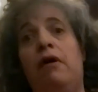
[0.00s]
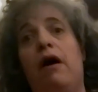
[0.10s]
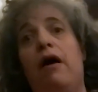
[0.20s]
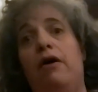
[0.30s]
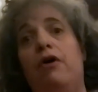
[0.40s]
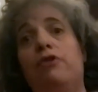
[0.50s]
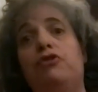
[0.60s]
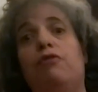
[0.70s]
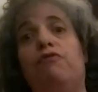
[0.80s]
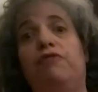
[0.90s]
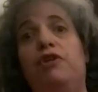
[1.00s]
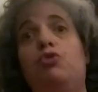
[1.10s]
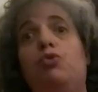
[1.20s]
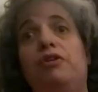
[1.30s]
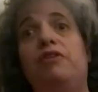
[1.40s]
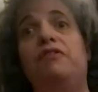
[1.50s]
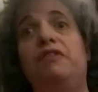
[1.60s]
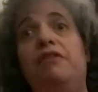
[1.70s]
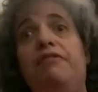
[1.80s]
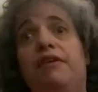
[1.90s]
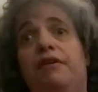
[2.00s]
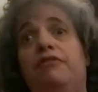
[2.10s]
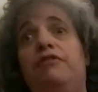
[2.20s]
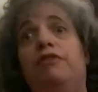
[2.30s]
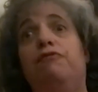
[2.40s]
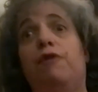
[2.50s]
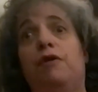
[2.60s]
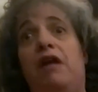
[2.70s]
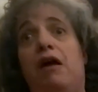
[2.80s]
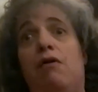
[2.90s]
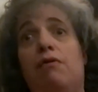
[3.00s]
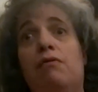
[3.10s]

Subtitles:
I also visually see things different now.